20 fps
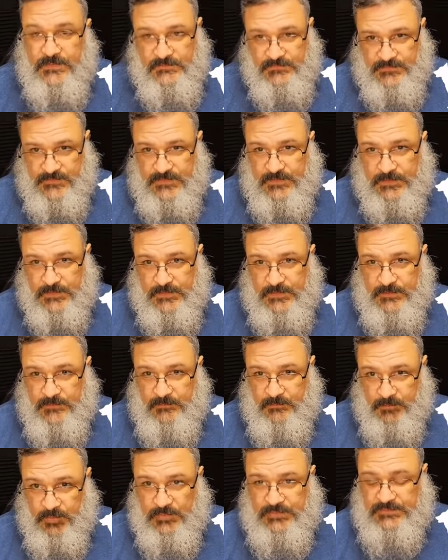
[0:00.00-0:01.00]
finger
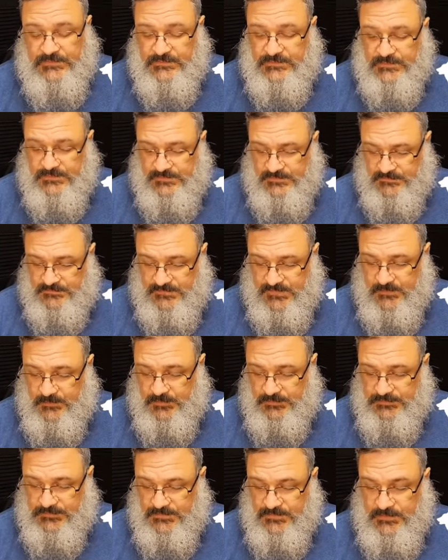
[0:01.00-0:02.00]
points at the disabled?